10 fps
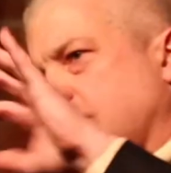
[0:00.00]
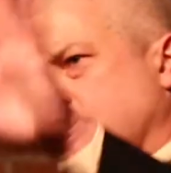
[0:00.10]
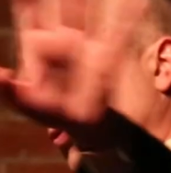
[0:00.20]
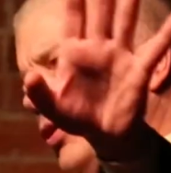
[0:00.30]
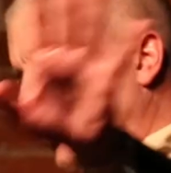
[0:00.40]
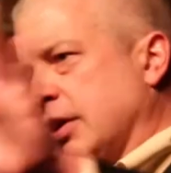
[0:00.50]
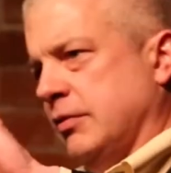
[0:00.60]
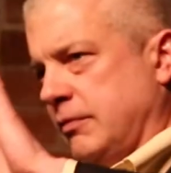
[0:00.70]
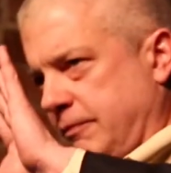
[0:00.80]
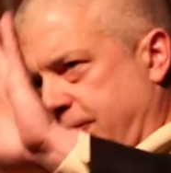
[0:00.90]
screw the
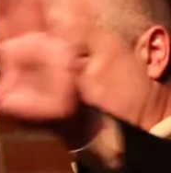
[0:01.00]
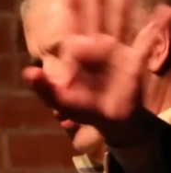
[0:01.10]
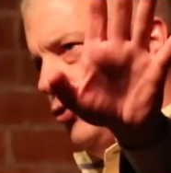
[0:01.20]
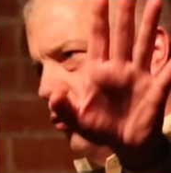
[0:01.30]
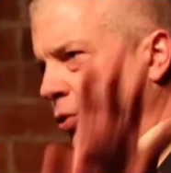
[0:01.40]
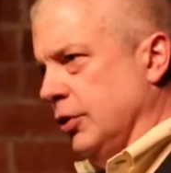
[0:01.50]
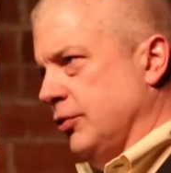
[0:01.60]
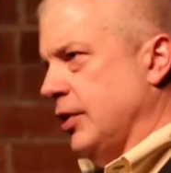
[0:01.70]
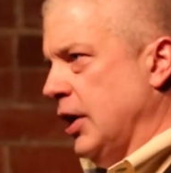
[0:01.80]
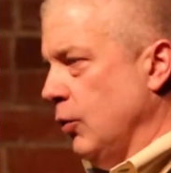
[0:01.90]
next 4
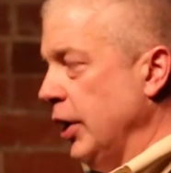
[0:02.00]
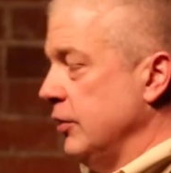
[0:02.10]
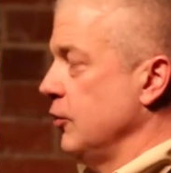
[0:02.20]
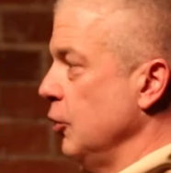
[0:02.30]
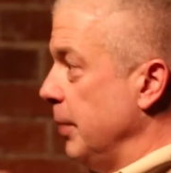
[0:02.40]
jewelers that I went to,